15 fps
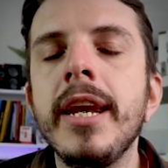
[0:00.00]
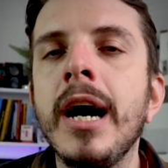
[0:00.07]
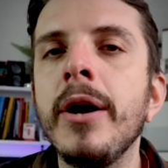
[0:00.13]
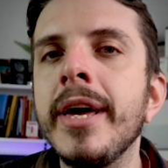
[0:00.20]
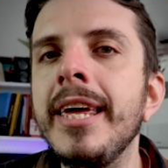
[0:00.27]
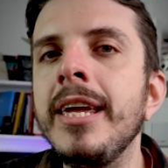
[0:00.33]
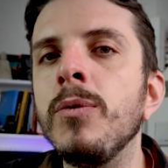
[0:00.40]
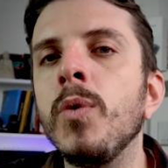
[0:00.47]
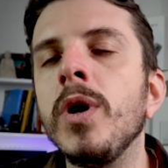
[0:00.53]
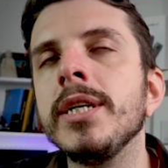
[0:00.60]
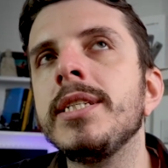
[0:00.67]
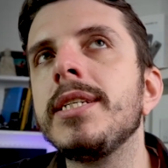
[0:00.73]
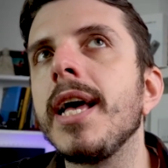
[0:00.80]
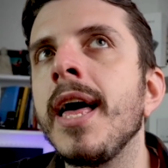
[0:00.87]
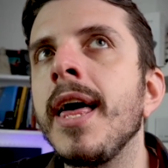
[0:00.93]
Now, he
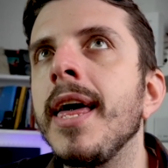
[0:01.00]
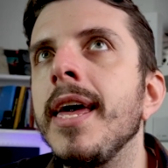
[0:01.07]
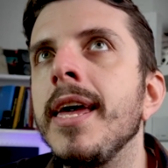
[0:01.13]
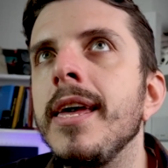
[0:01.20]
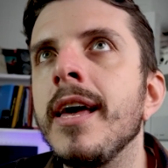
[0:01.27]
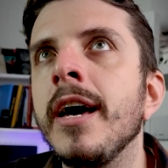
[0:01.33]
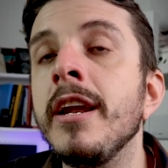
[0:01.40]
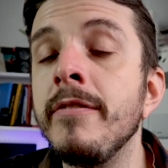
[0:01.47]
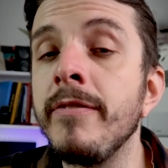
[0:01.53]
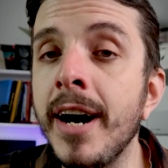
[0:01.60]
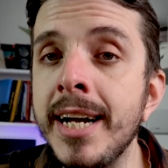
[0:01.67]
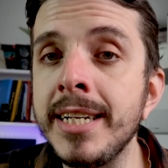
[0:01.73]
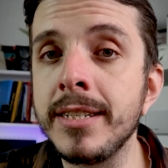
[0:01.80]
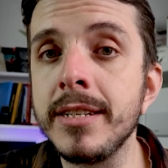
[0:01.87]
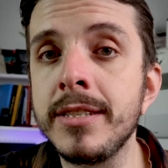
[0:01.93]
was an
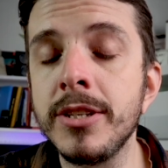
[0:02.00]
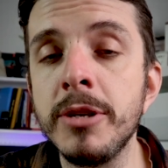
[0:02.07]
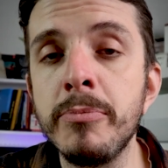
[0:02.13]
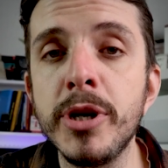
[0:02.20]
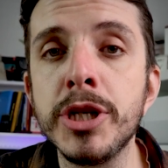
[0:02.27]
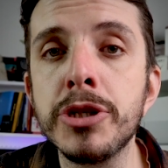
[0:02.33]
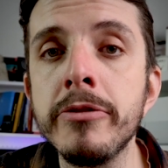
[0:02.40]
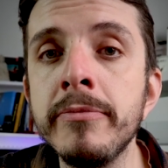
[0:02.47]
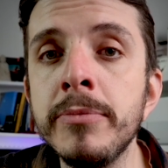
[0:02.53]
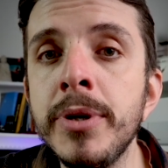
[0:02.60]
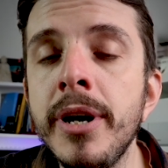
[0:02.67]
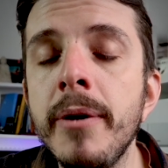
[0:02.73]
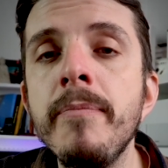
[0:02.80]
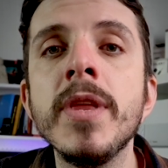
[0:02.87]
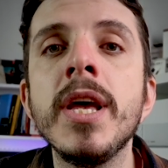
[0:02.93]
advisor to the British
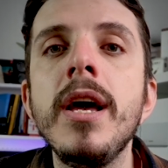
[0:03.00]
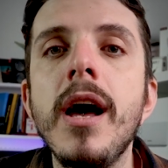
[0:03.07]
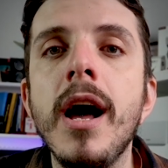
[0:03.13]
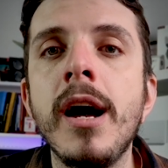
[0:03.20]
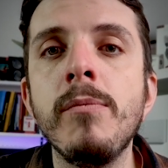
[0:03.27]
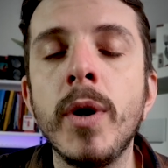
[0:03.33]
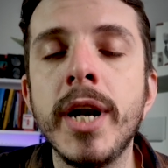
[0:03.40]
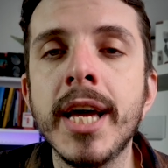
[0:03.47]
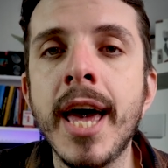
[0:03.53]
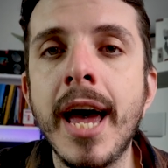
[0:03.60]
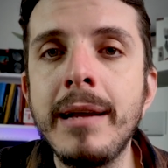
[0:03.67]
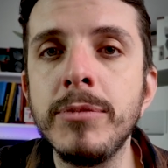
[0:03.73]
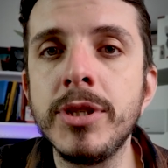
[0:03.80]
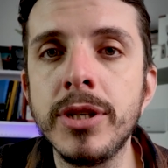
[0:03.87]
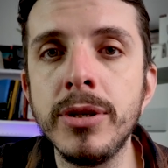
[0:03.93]
government when it
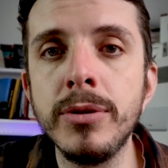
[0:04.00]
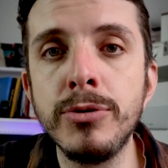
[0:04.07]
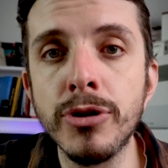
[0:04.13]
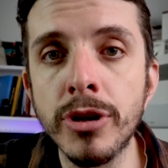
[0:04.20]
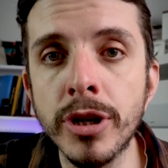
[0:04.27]
came to